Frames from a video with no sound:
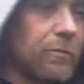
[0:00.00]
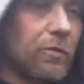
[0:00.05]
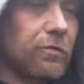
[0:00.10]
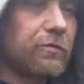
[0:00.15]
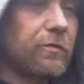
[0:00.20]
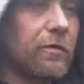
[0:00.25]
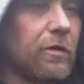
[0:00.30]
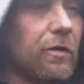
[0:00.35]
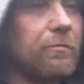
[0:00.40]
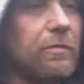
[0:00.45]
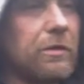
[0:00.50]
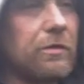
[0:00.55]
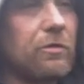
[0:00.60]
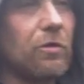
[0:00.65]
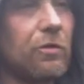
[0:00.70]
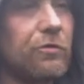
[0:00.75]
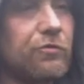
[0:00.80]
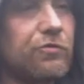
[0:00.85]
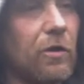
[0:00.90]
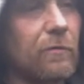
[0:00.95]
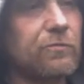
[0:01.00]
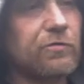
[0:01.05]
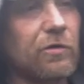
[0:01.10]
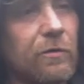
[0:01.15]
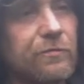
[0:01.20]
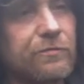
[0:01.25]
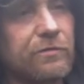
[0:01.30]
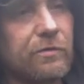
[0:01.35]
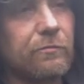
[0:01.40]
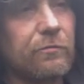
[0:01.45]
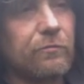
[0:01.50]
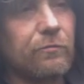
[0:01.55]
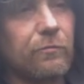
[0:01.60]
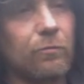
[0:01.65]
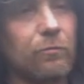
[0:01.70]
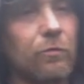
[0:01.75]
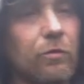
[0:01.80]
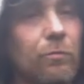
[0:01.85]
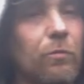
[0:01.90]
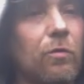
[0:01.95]
that about being called Chop Shops,
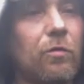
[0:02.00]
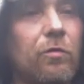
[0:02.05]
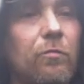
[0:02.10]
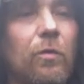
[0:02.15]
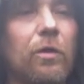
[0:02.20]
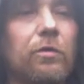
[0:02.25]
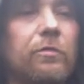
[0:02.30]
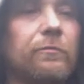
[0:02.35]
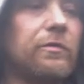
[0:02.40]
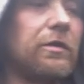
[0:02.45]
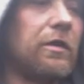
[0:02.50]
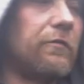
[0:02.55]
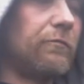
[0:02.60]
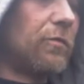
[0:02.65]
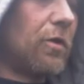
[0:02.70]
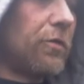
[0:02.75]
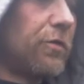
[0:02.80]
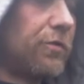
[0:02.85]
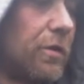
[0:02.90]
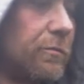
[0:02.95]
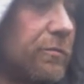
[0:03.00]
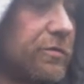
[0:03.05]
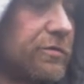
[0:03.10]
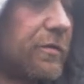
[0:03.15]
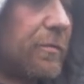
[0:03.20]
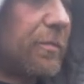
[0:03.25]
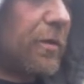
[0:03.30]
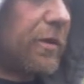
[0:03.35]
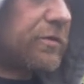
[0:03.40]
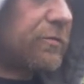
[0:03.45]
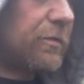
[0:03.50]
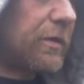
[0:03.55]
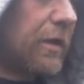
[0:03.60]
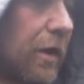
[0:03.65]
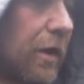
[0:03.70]
and we're more than welcome to give him all the numbers of the bikes we